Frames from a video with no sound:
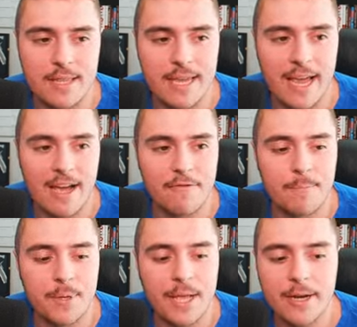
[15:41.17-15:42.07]
They
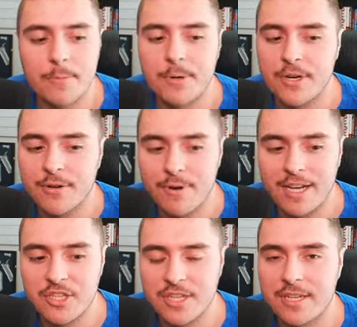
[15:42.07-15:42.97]
have player
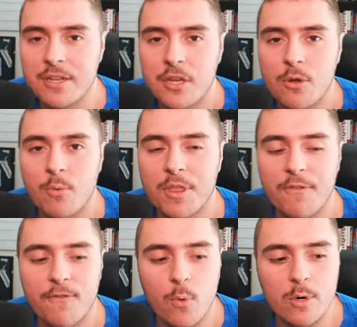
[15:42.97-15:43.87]
progression with
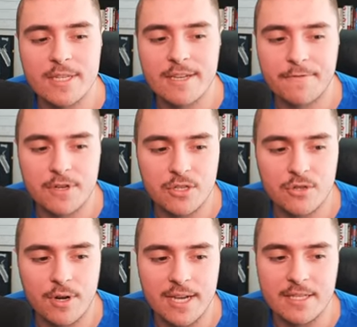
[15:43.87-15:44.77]
4 different
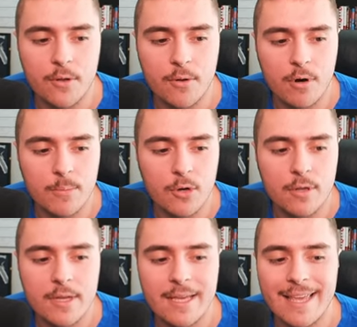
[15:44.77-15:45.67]
traits:
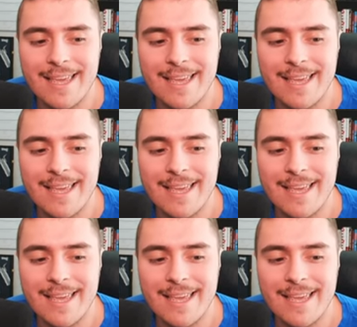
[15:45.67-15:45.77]
normal,